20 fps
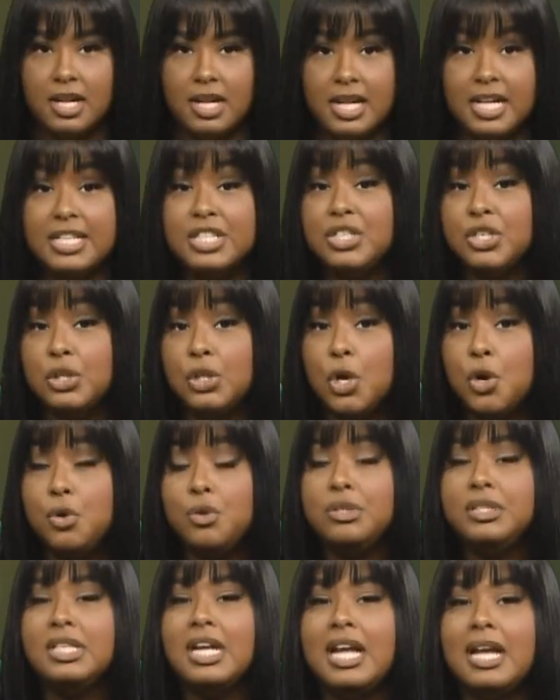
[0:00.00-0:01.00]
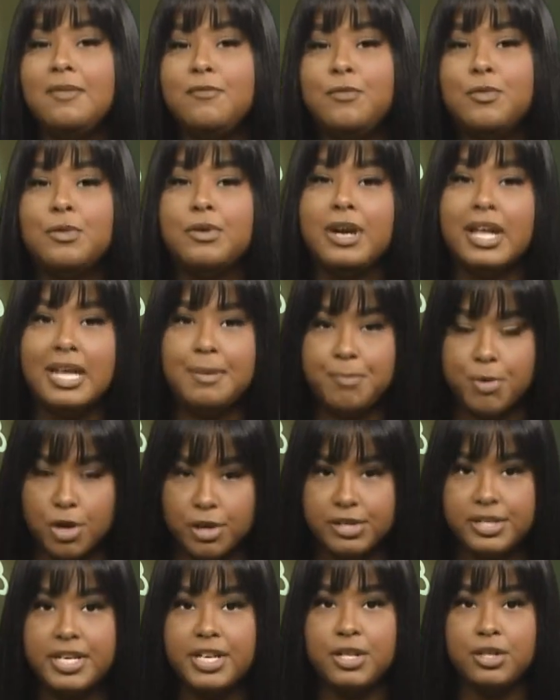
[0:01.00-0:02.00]
It's the local time for a
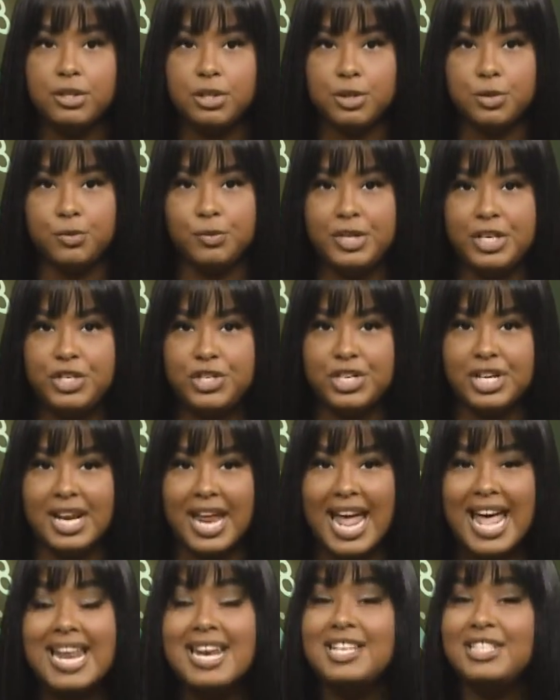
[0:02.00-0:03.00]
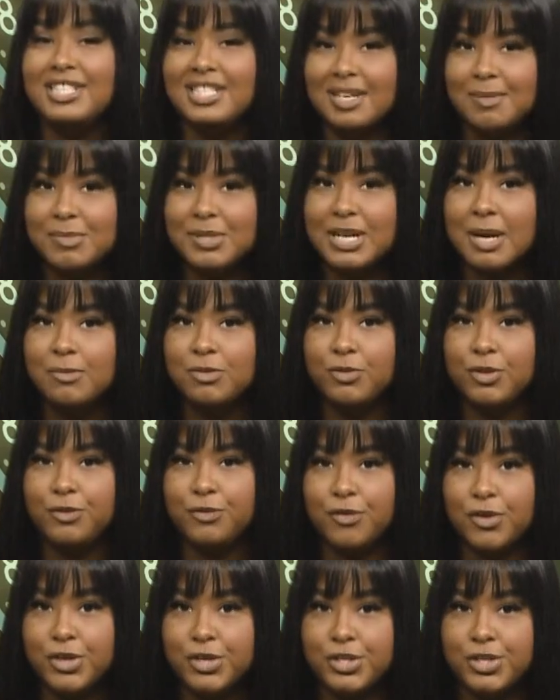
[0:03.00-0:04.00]
particular region and is sometimes
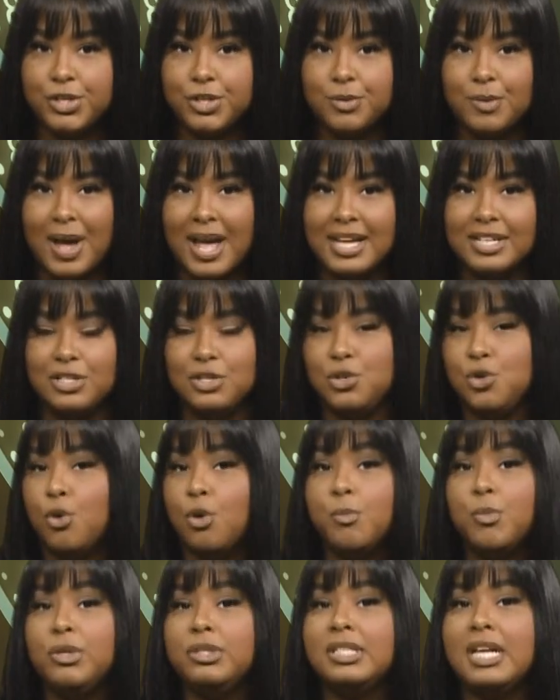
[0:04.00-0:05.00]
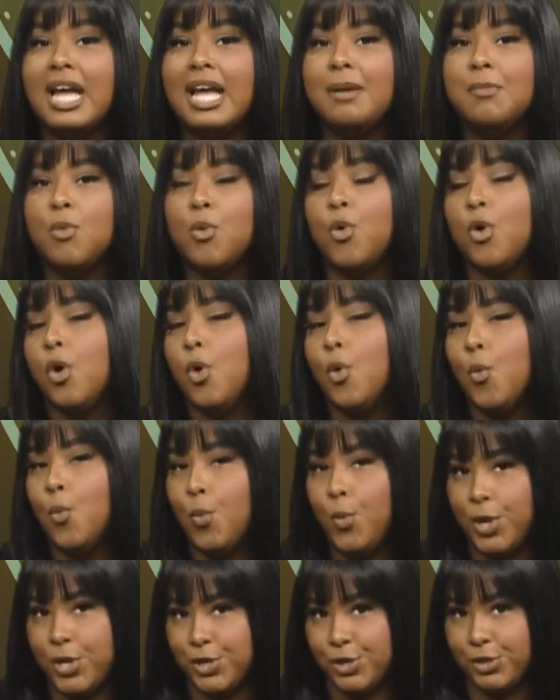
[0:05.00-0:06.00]
referred to as normal time or
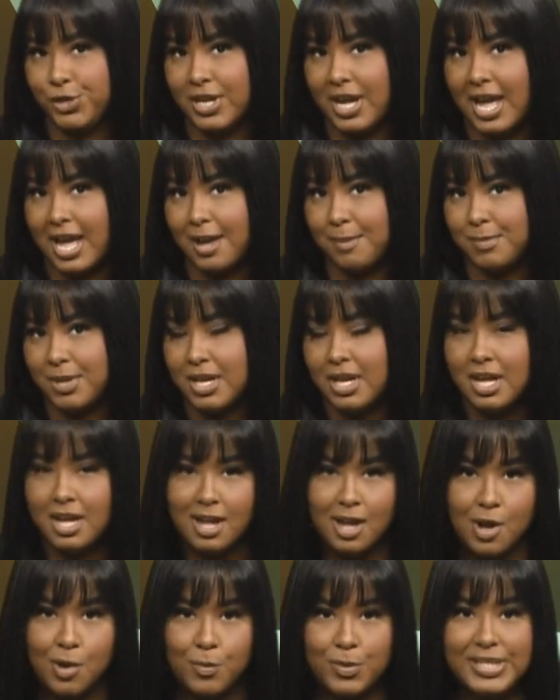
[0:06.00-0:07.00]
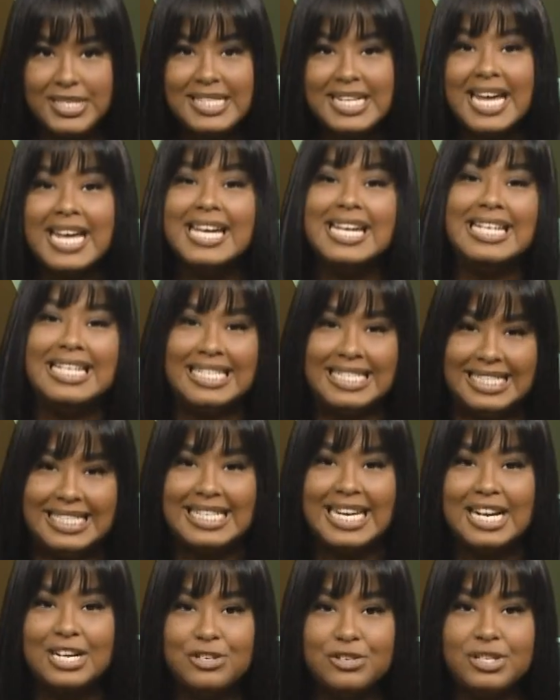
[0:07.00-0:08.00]
winter time. We stay in
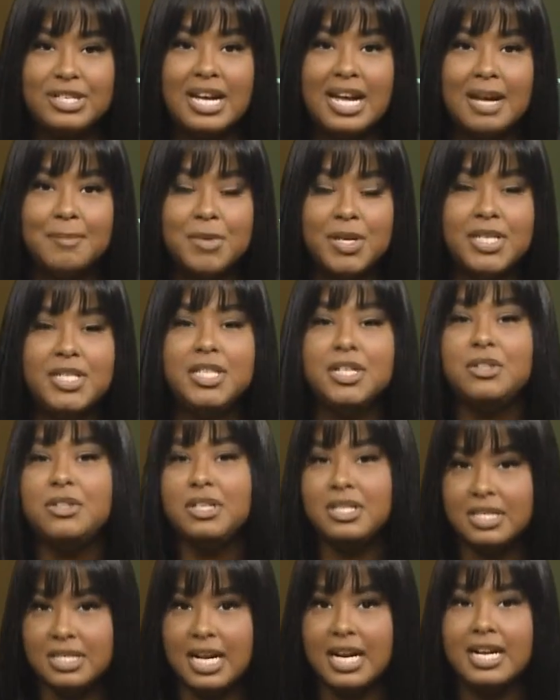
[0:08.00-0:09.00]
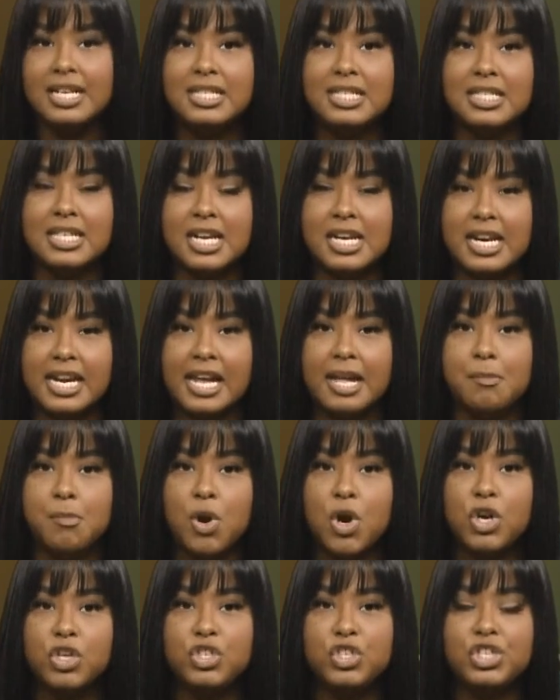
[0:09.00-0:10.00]
standard time until the second Sunday in
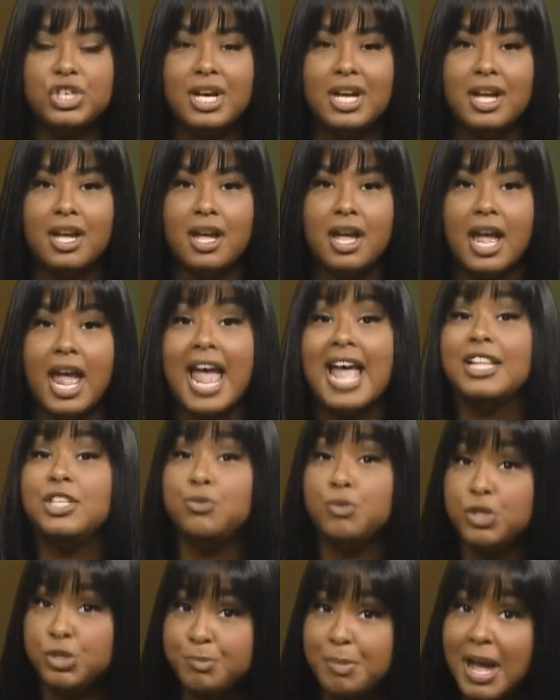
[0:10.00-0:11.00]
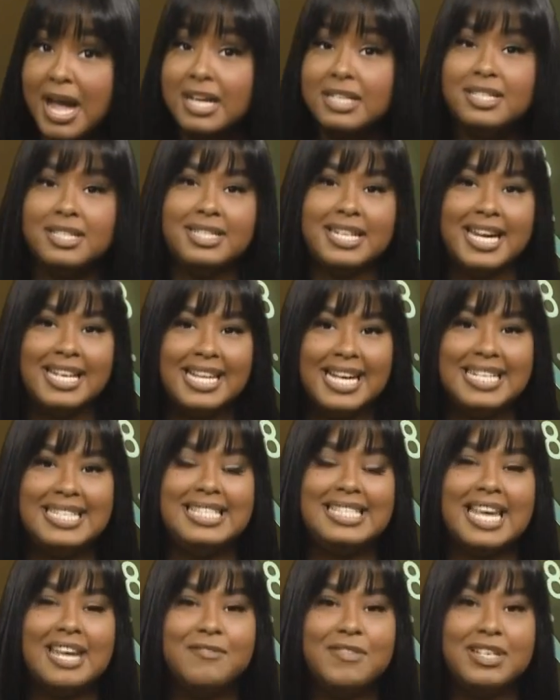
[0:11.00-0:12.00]
March and switch back to daylight
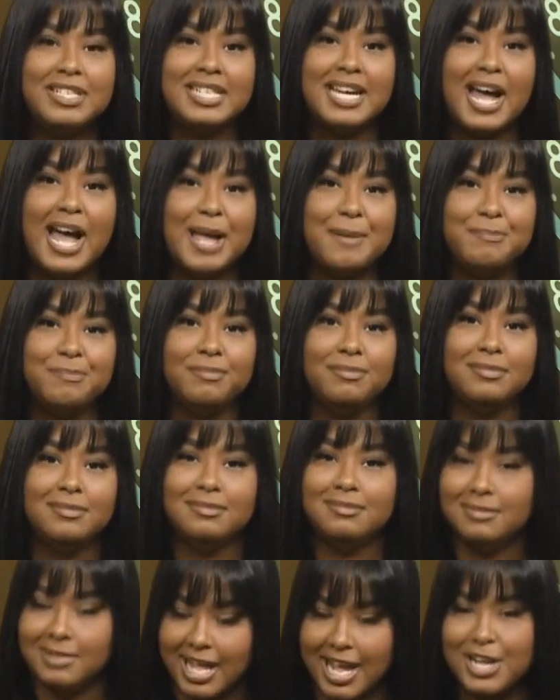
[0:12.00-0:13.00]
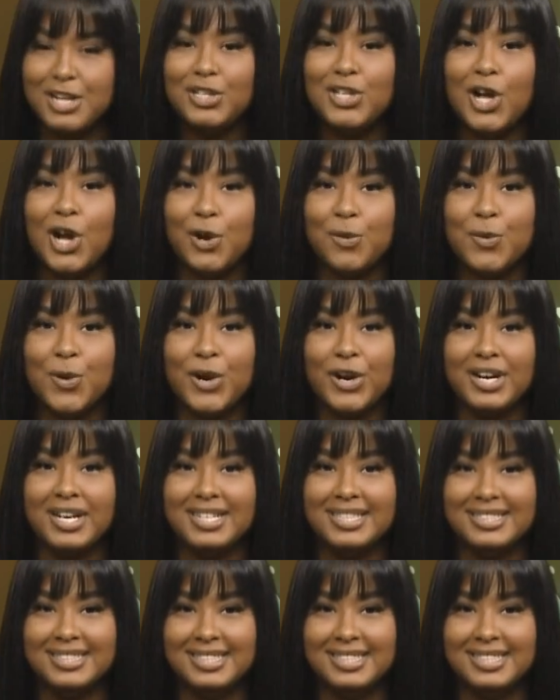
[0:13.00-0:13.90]
saving time, like clockwork.